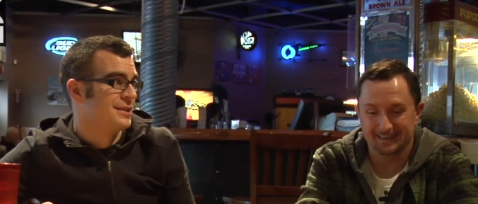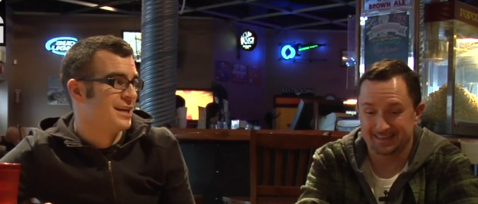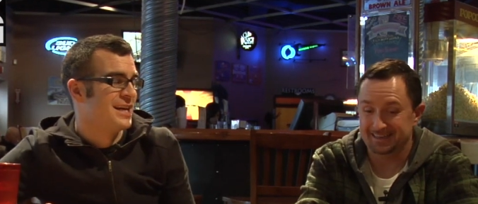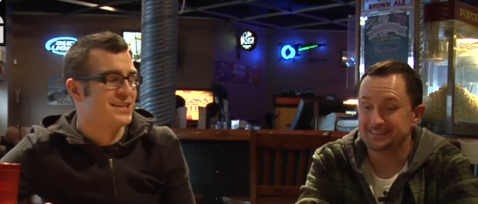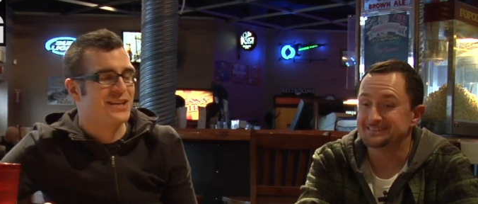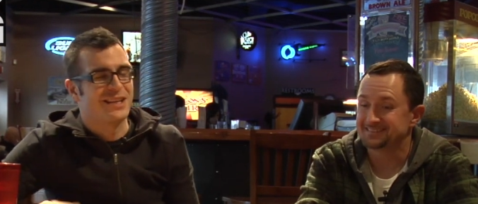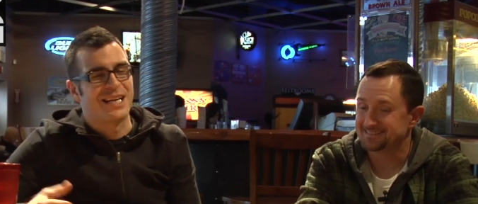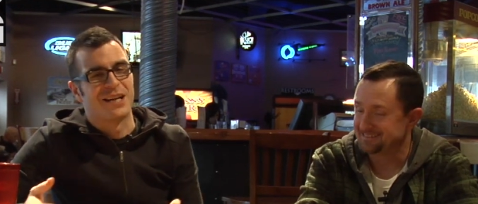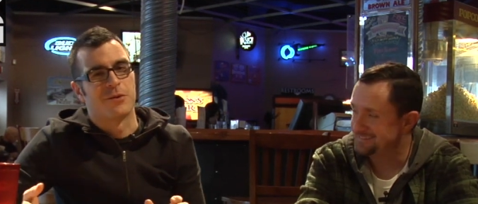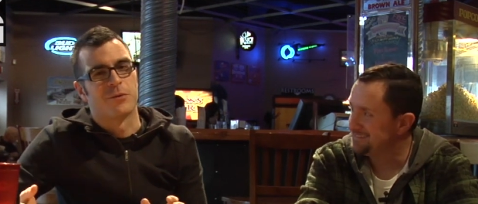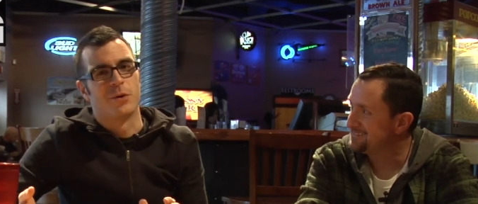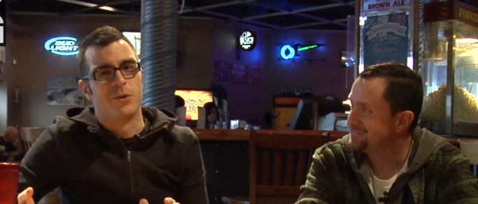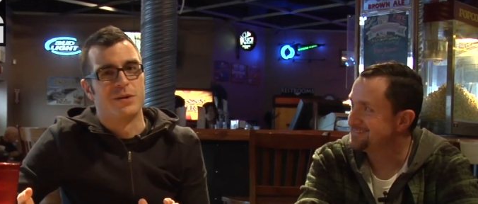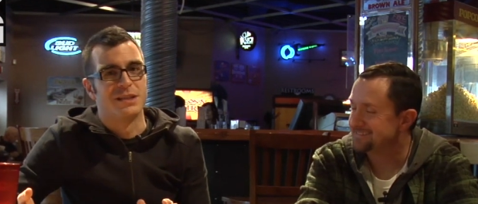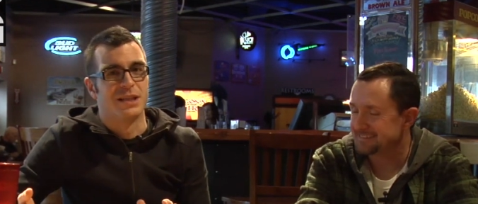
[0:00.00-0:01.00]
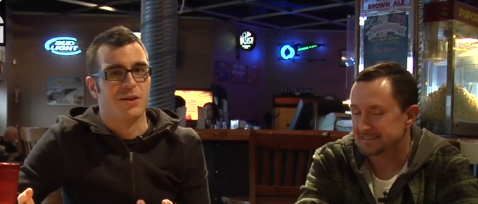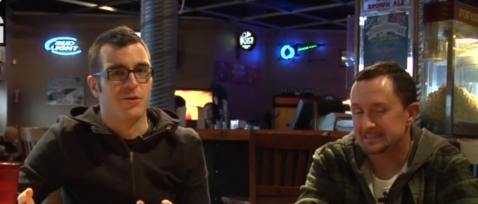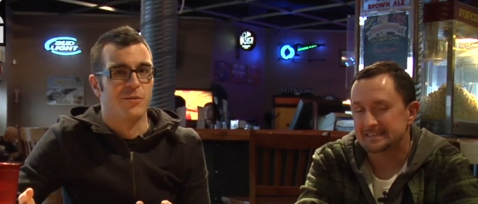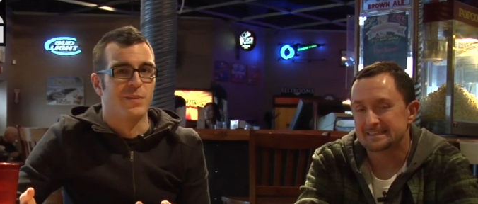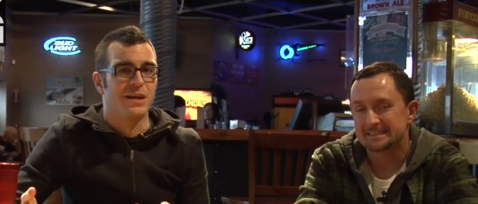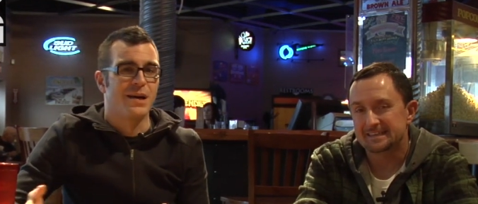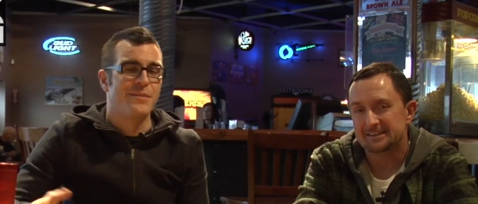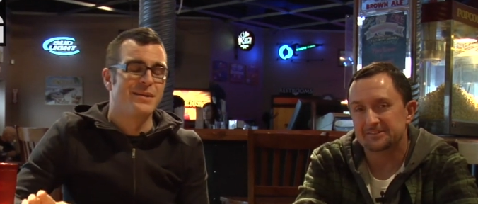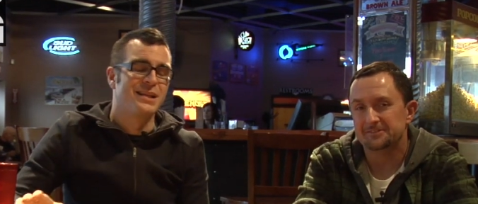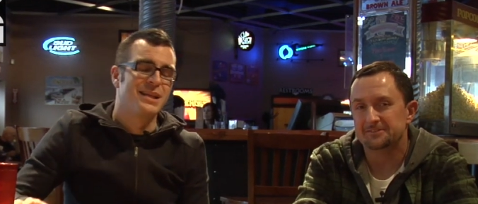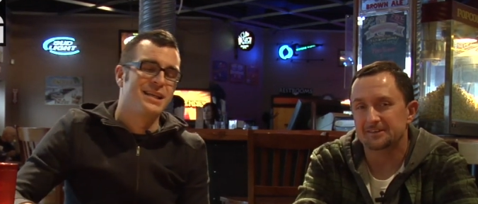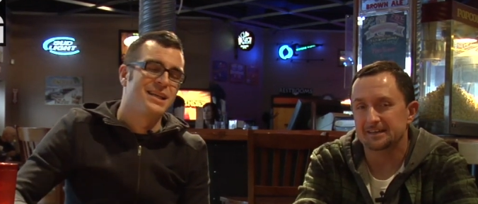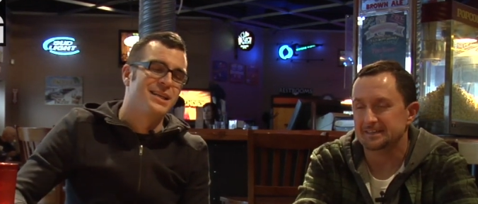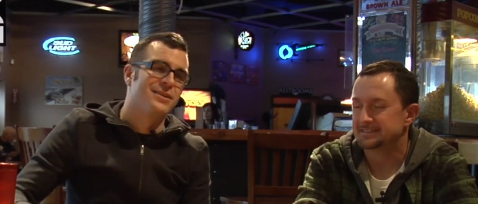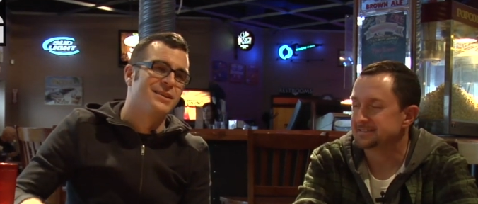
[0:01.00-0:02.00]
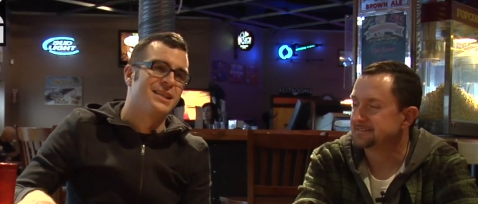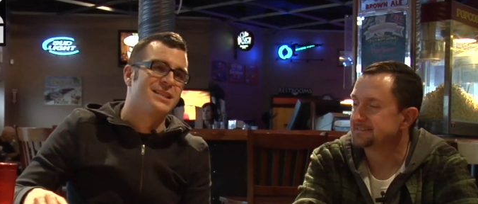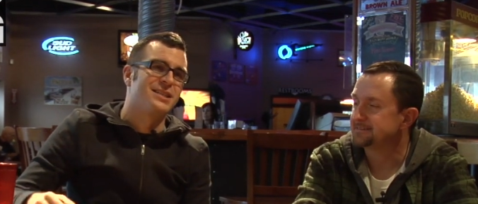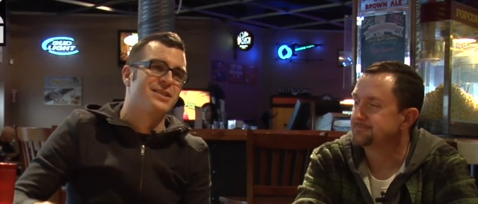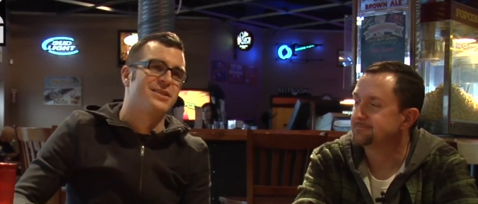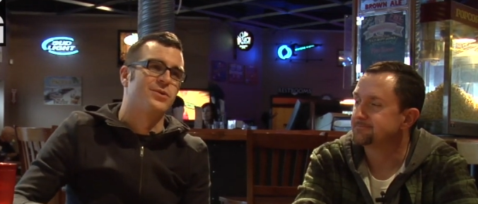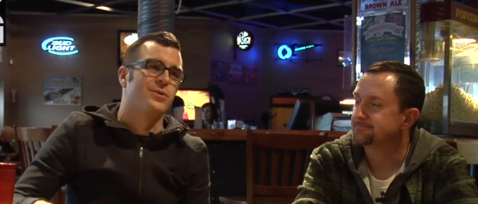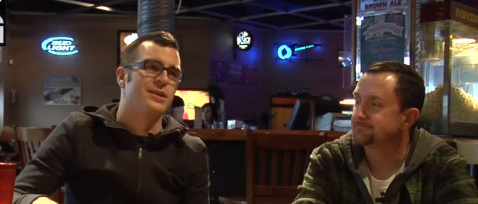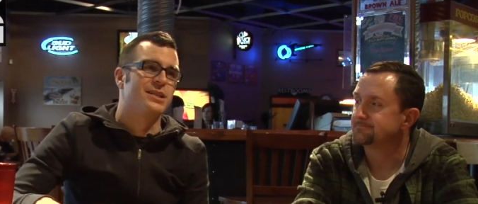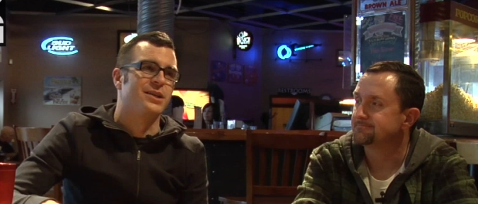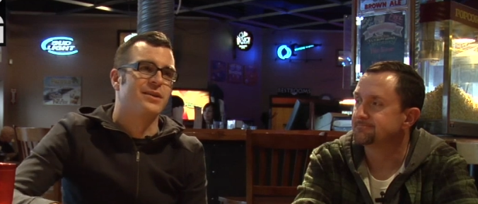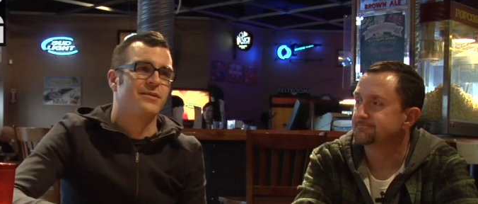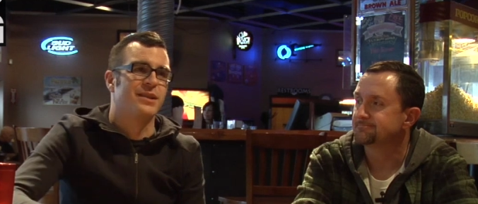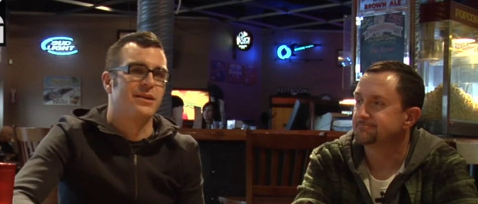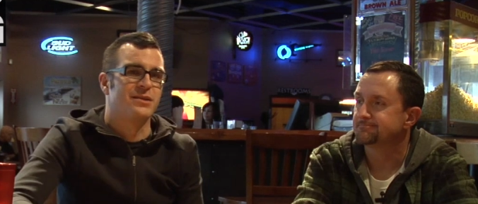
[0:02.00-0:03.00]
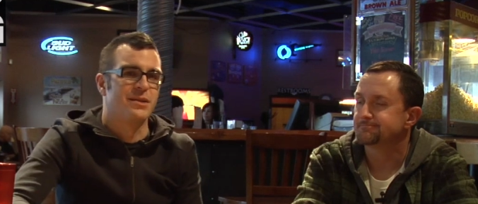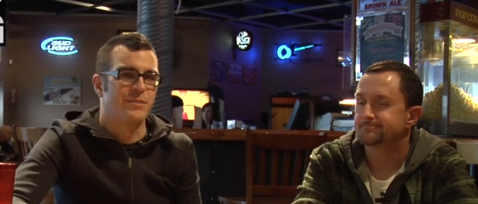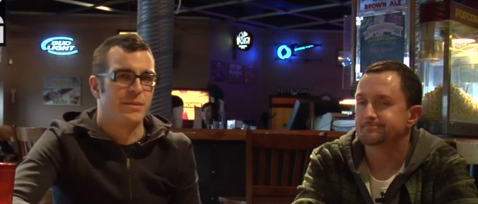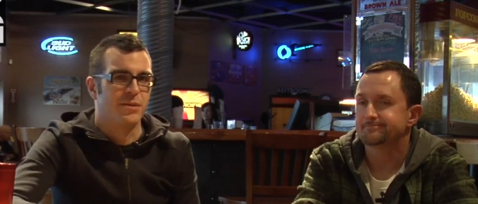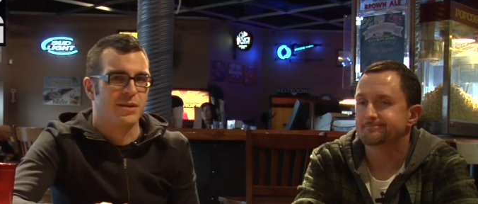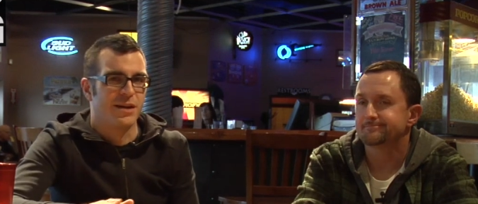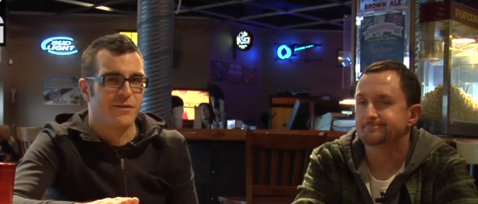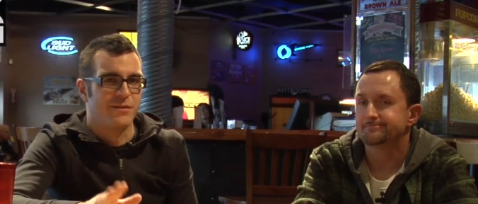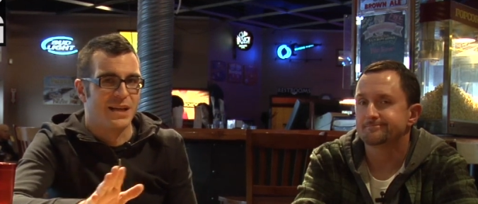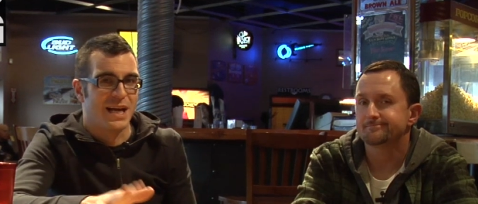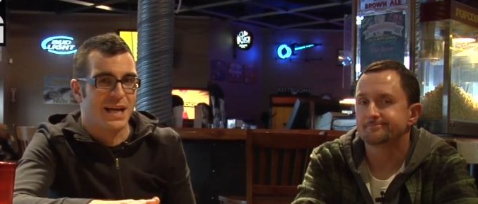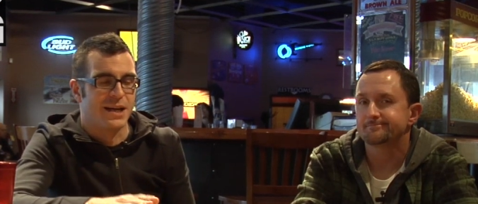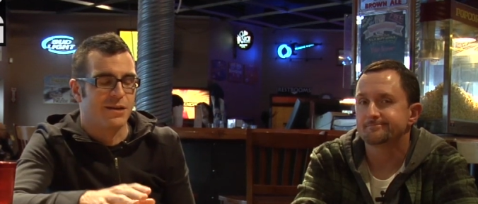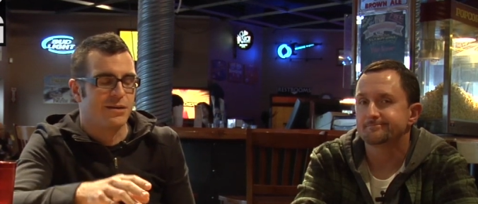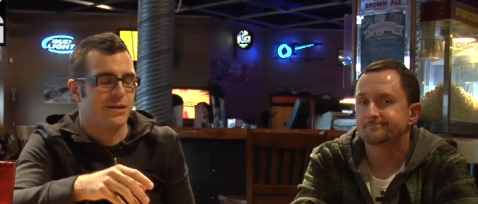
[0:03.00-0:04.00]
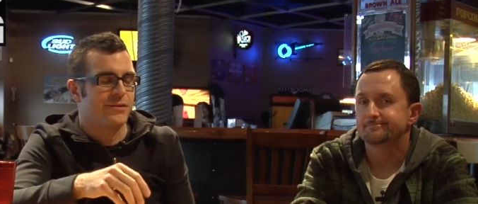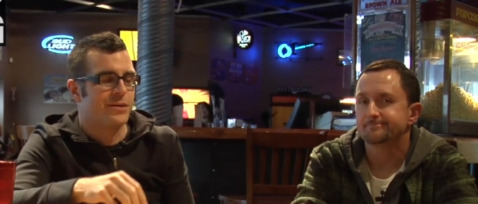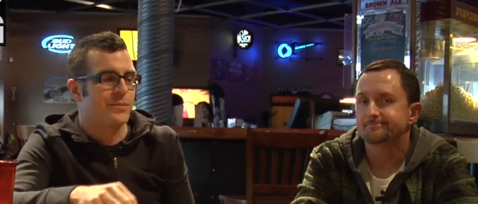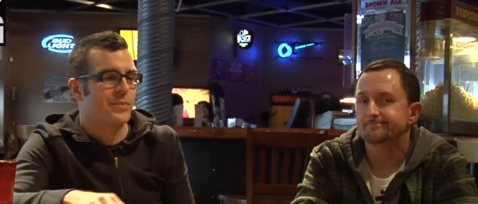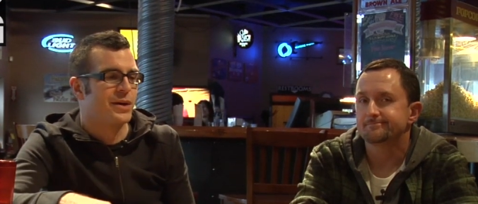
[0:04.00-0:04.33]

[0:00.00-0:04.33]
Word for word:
Speaker 1: And that kind of ruins it a little bit. I mean, right. you know, that's just storytelling that some people love that angle of it.